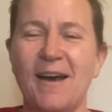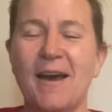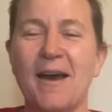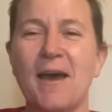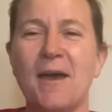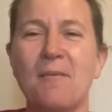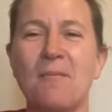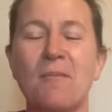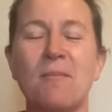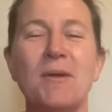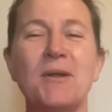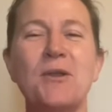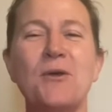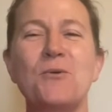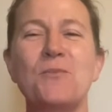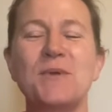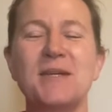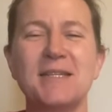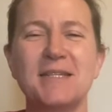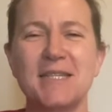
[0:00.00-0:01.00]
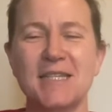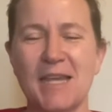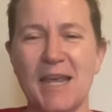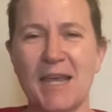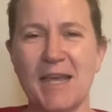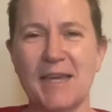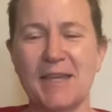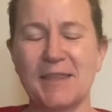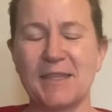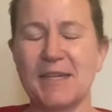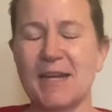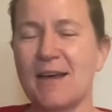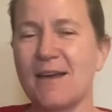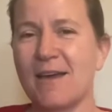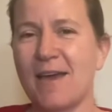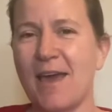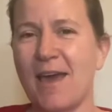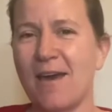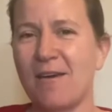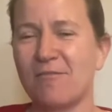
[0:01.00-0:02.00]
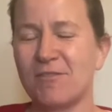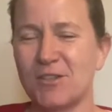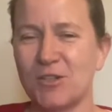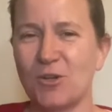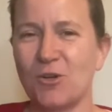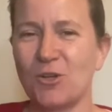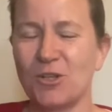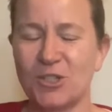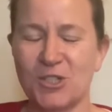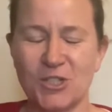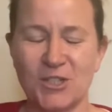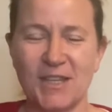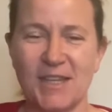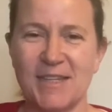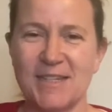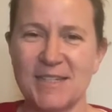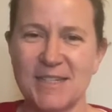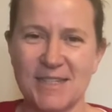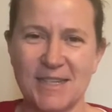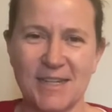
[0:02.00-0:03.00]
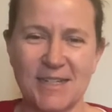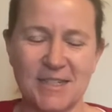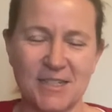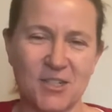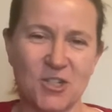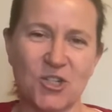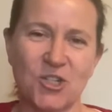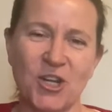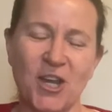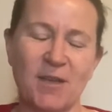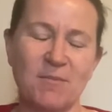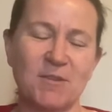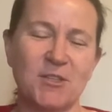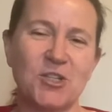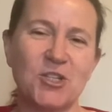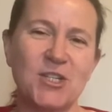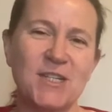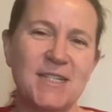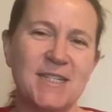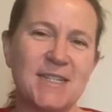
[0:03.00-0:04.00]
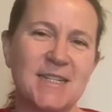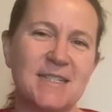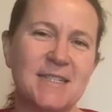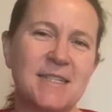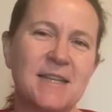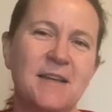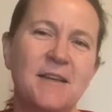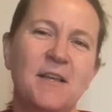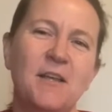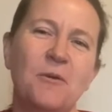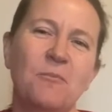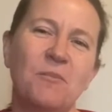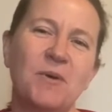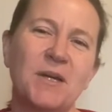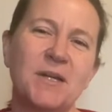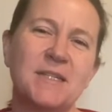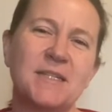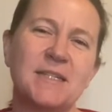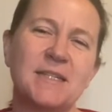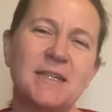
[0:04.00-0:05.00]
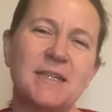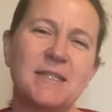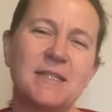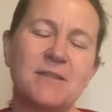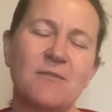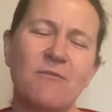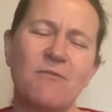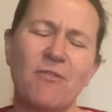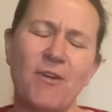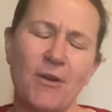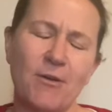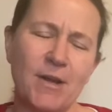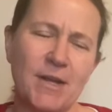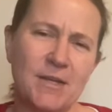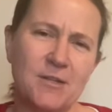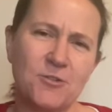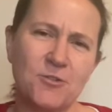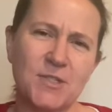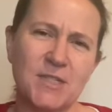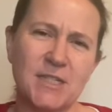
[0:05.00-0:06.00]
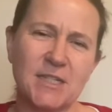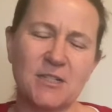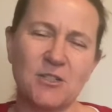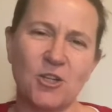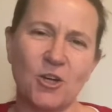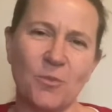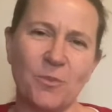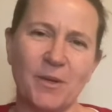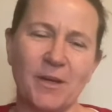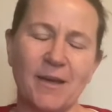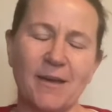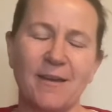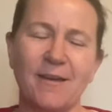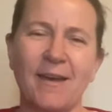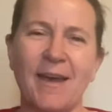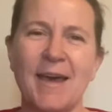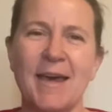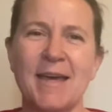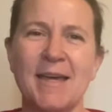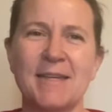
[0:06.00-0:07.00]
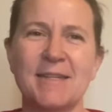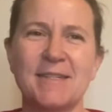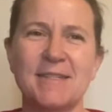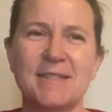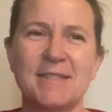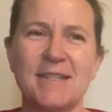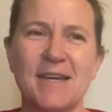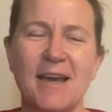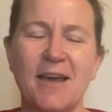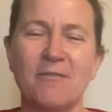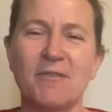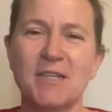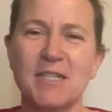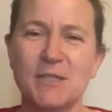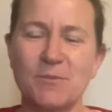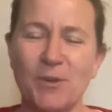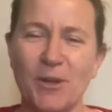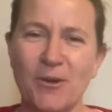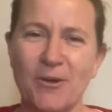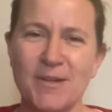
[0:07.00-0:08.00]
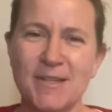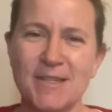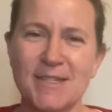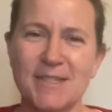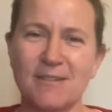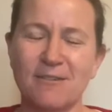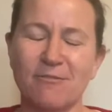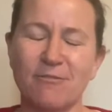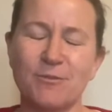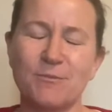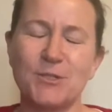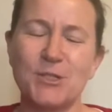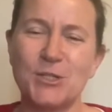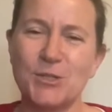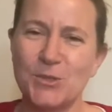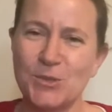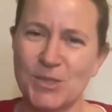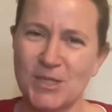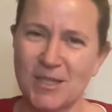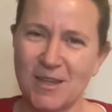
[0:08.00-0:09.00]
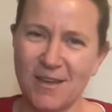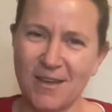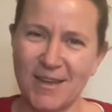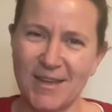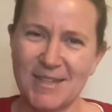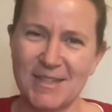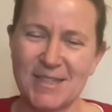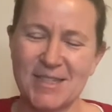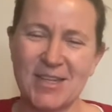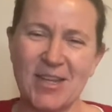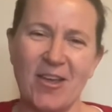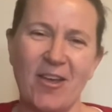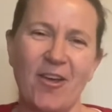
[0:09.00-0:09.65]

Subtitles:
I'm by no means saying that I have the knowledge and the insight into shame that she does, but it's a very interesting topic. And I've experienced it from two sides